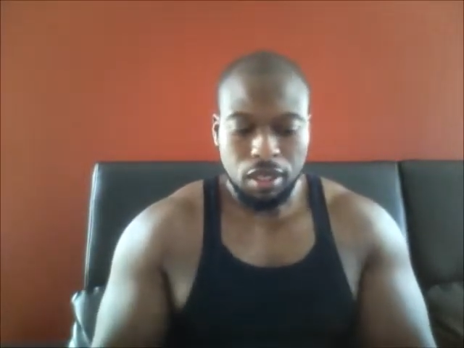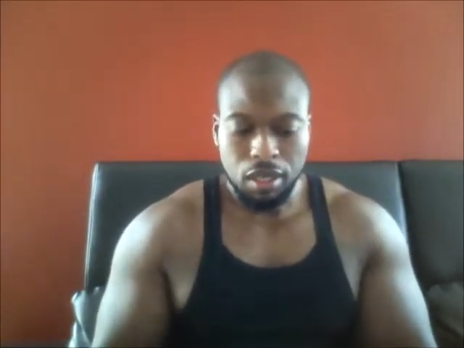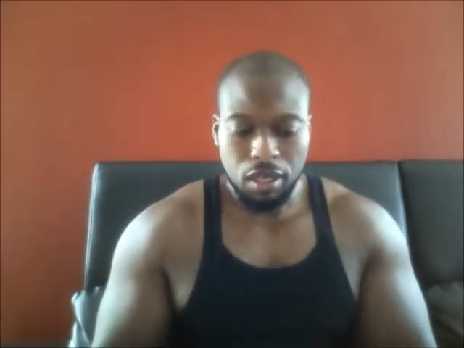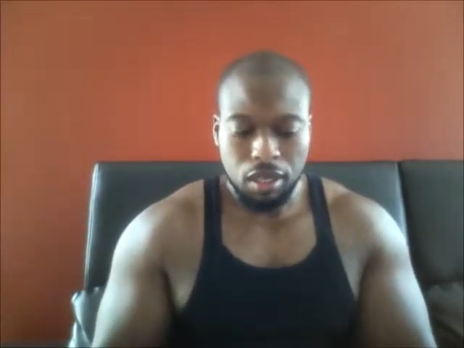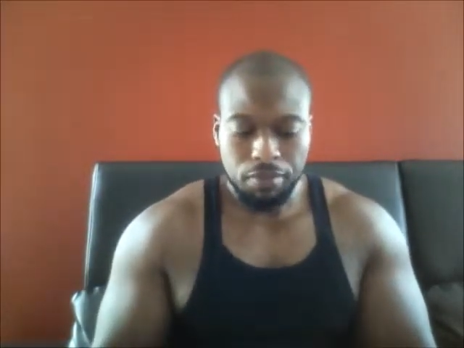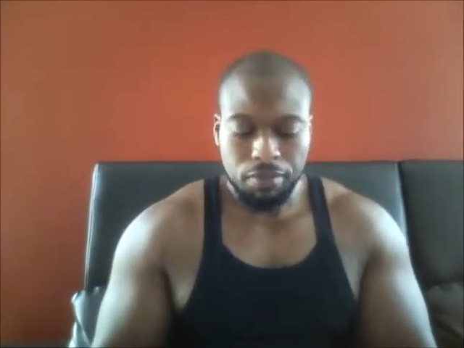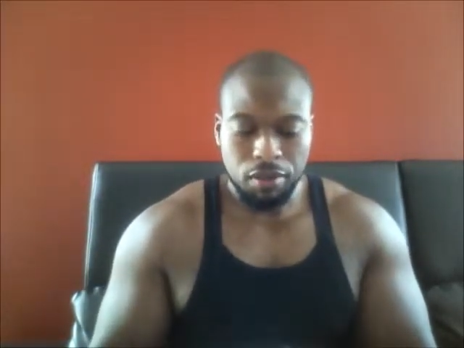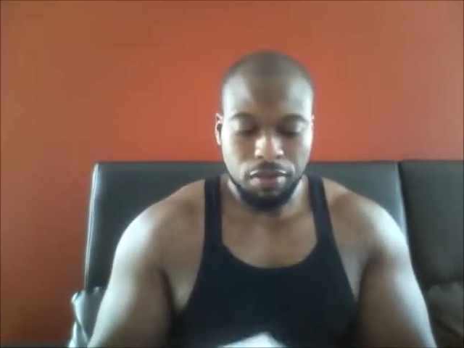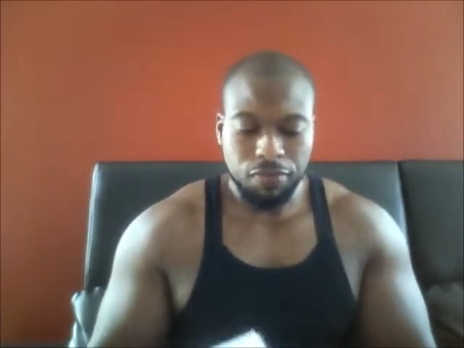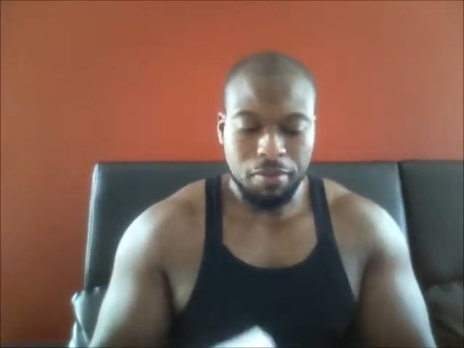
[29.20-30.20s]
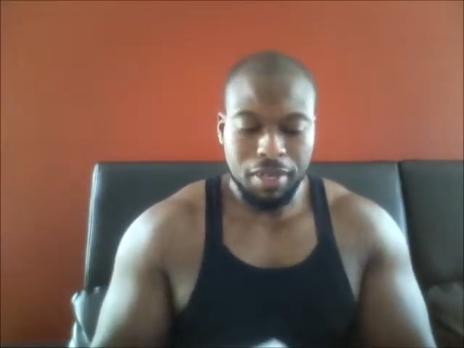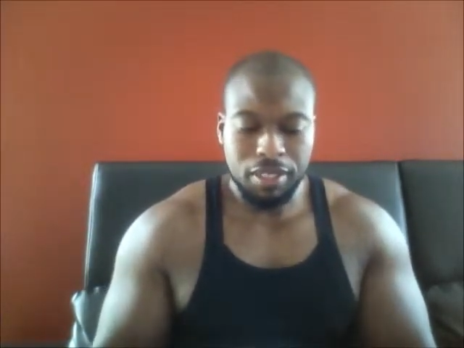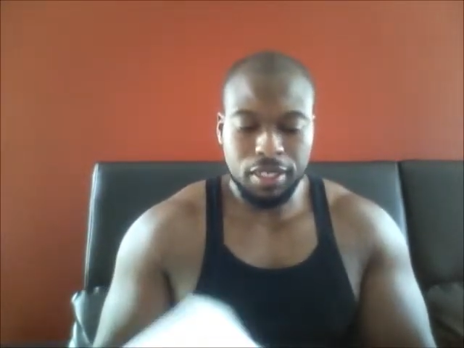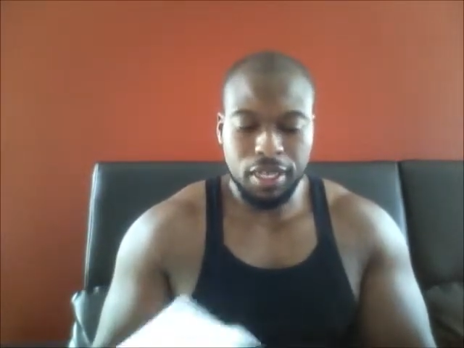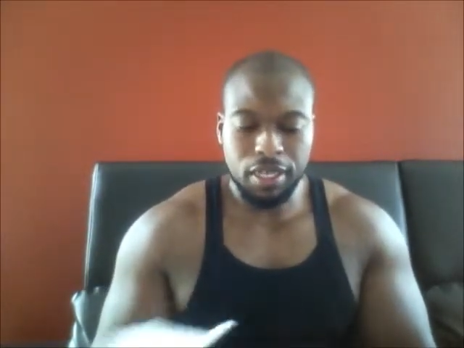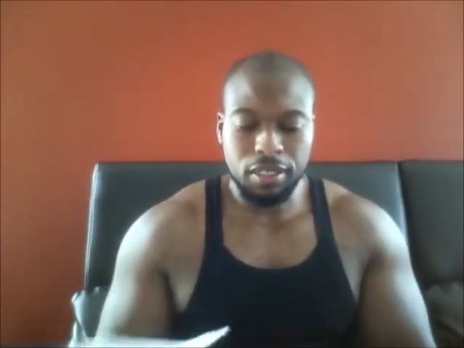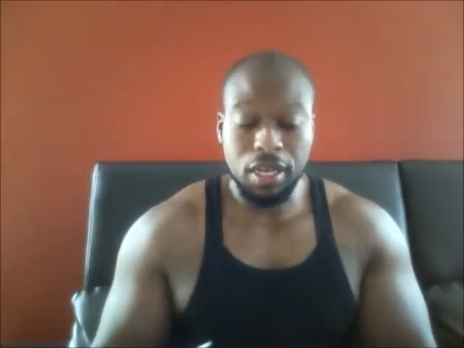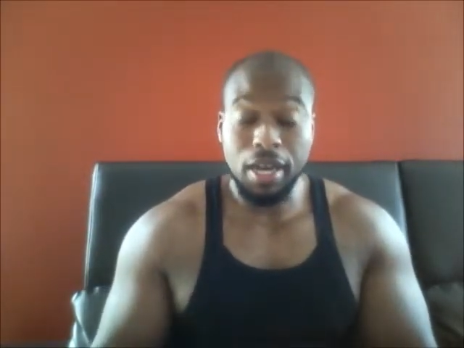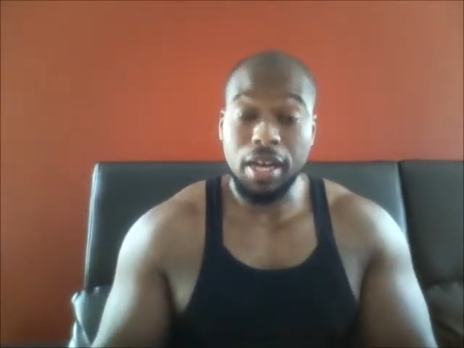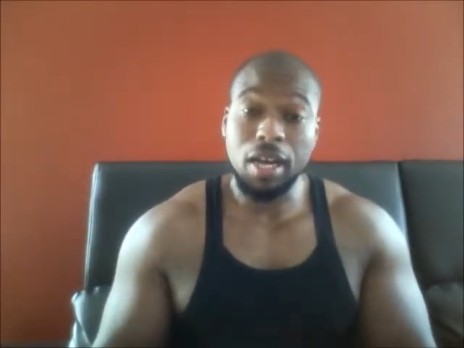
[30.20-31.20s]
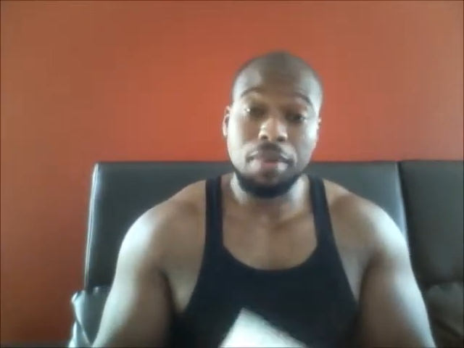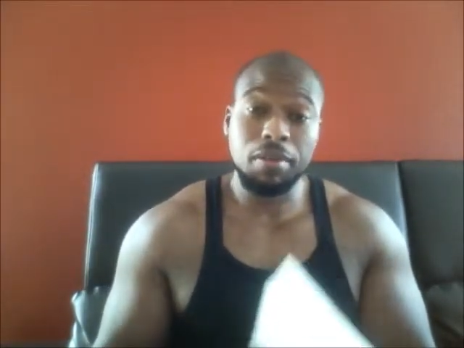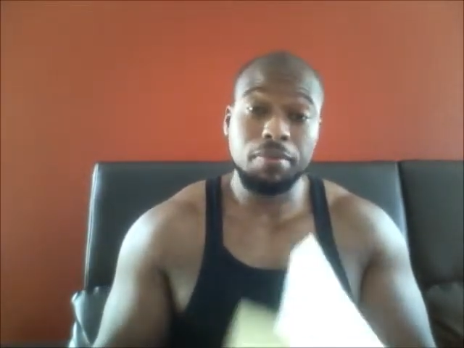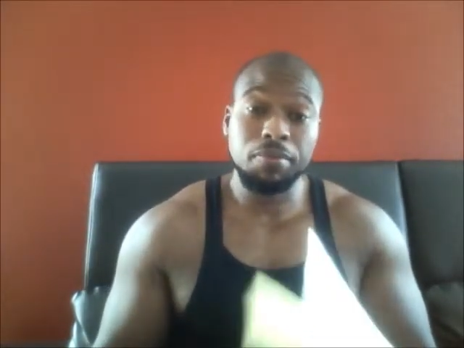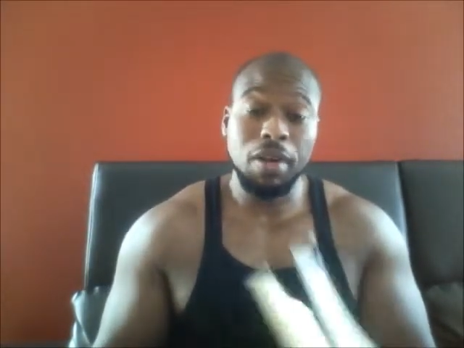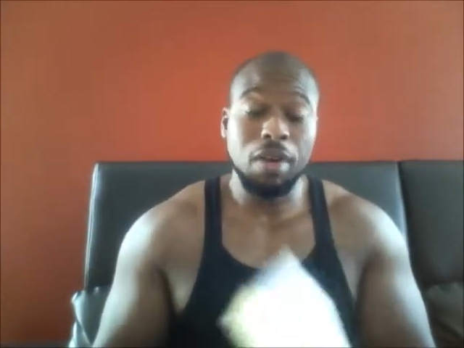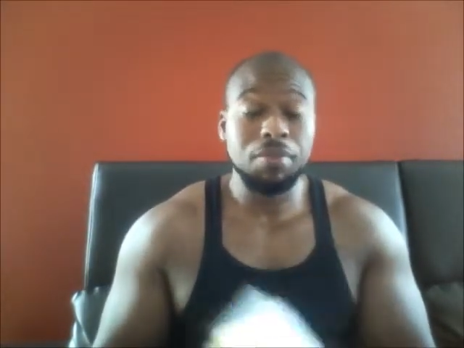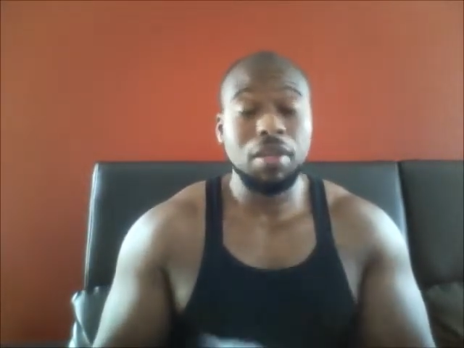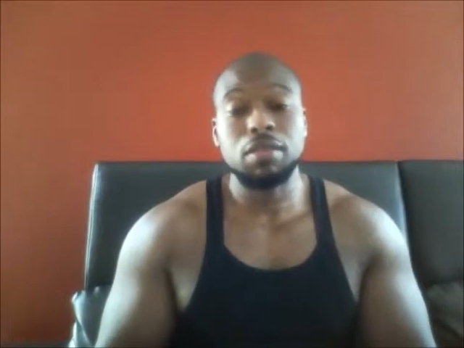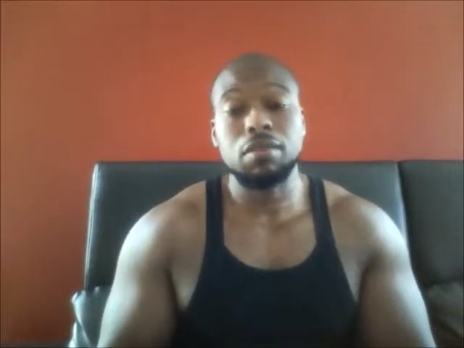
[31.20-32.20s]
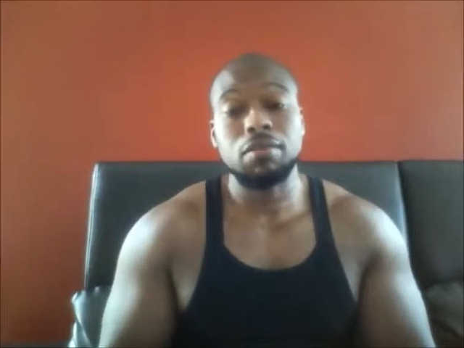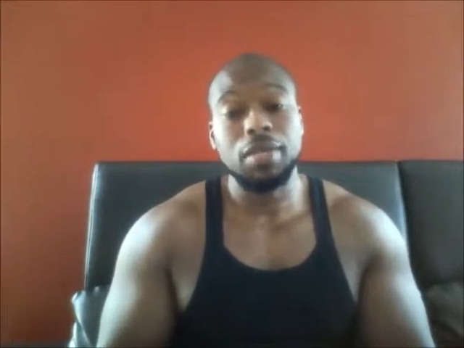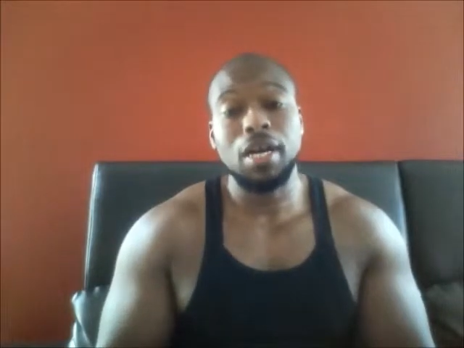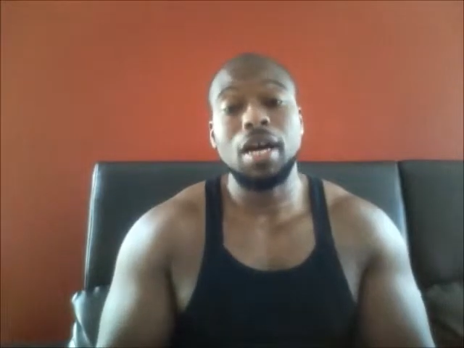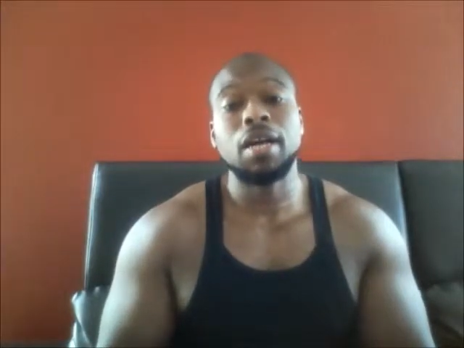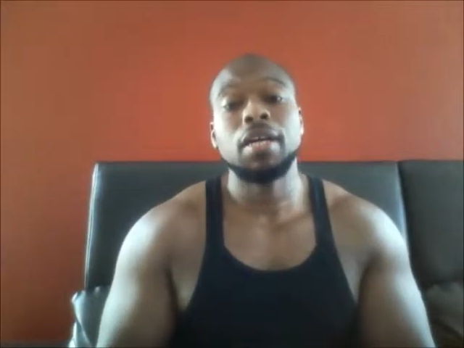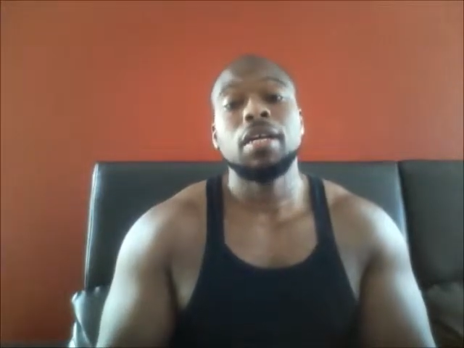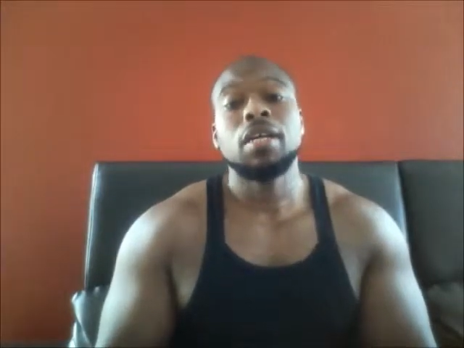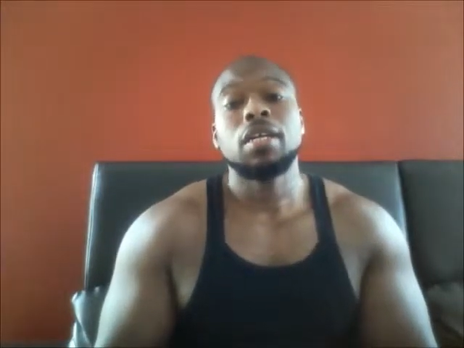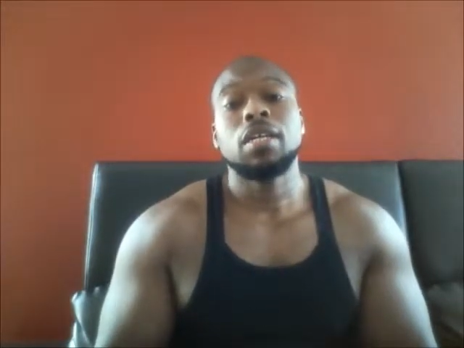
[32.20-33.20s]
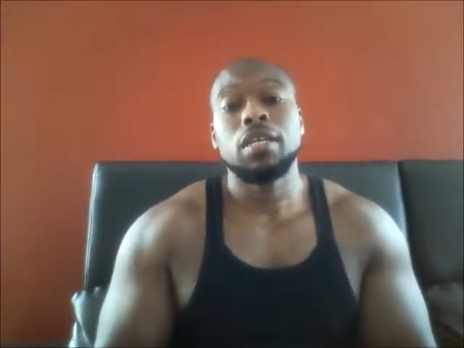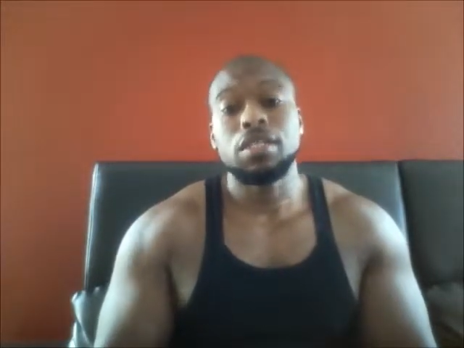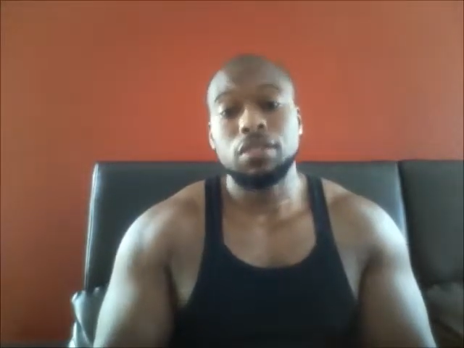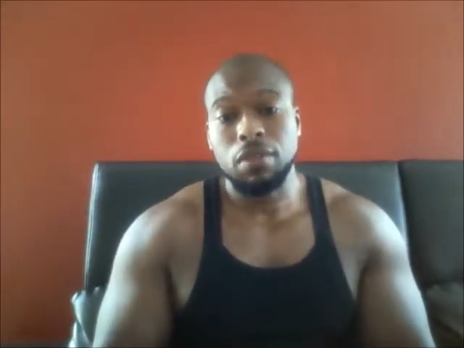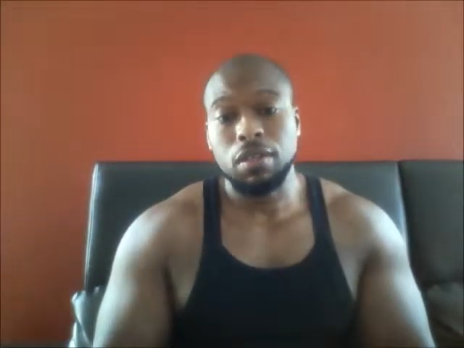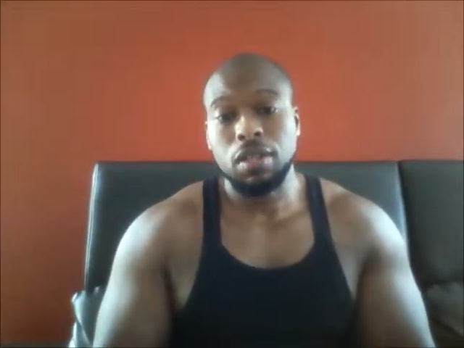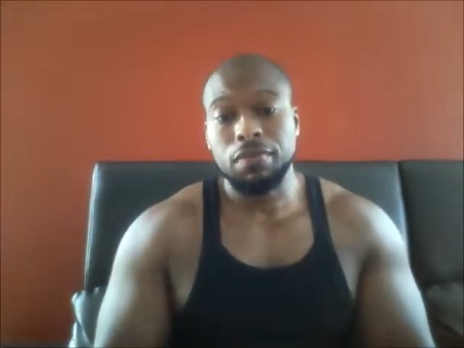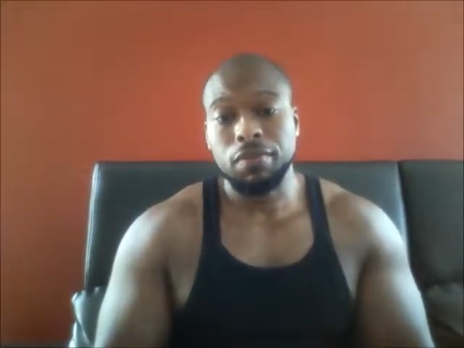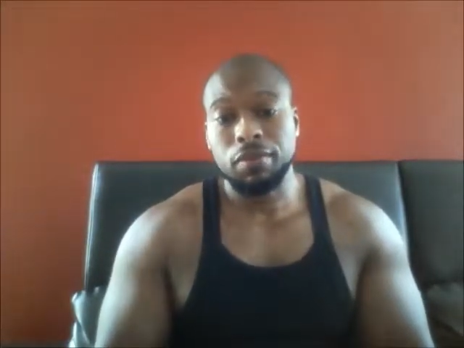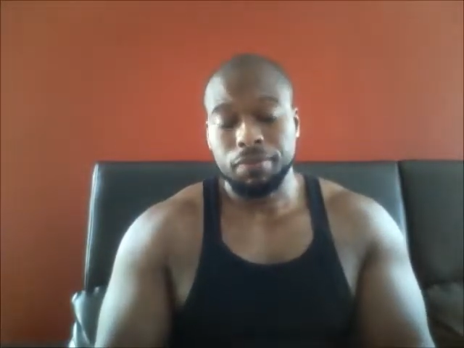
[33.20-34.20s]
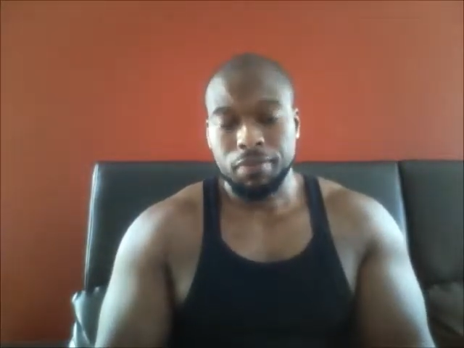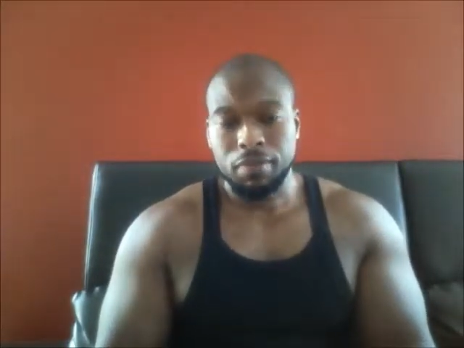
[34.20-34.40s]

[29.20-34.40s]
um, you know, from my test. I had high blood, I'm not seemingly high cholesterol level,